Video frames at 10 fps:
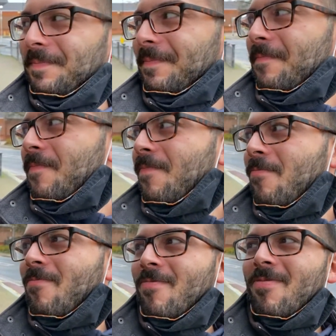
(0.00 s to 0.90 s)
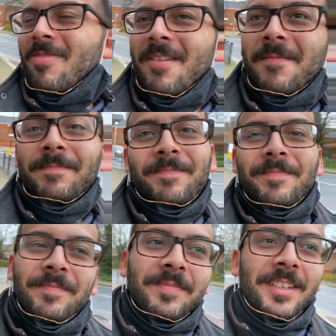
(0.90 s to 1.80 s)
minutes past 11. Mm-hmm.
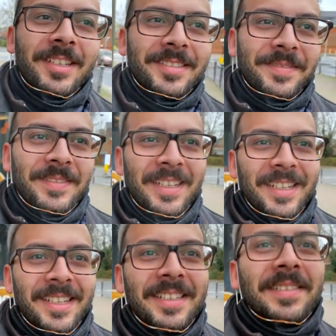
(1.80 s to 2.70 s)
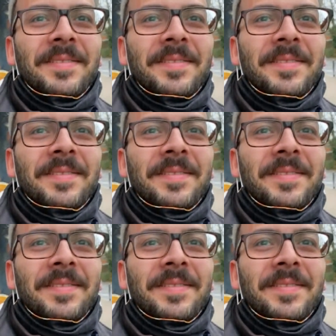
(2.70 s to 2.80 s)
It's